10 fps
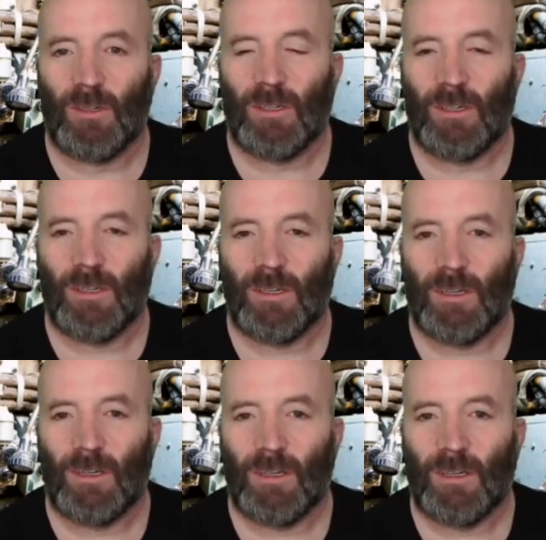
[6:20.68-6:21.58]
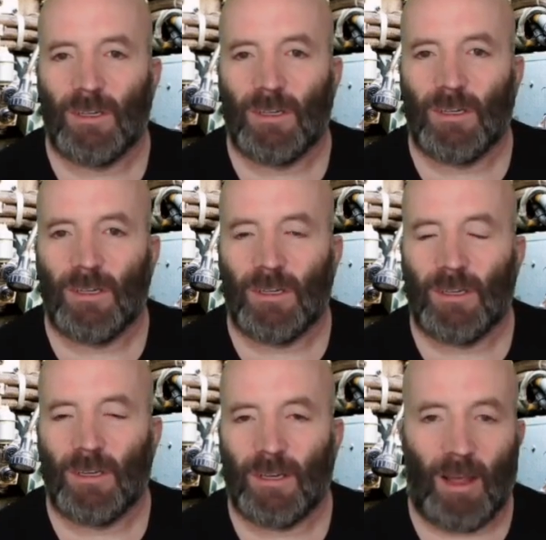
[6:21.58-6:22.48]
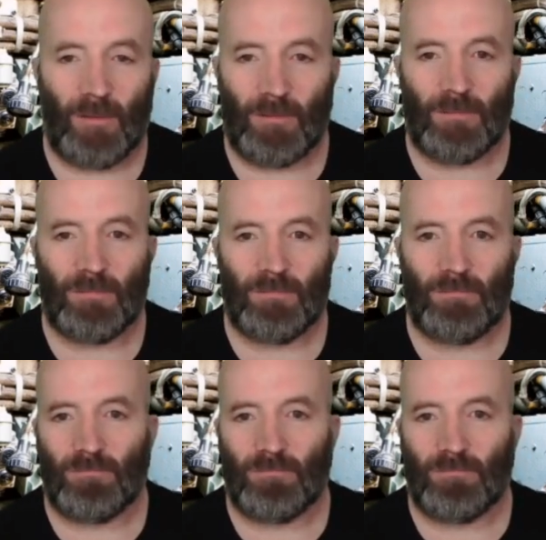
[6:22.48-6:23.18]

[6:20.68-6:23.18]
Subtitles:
(no one is talking)